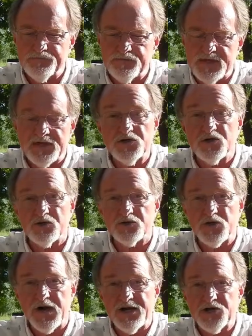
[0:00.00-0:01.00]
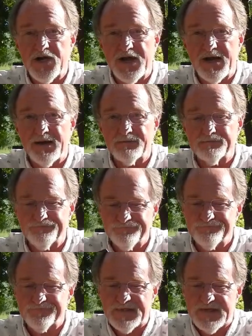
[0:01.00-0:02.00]
digital trash cam?
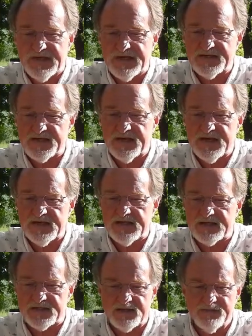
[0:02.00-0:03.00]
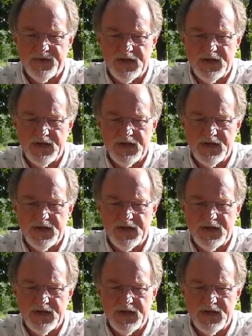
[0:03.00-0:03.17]
Yes, it is.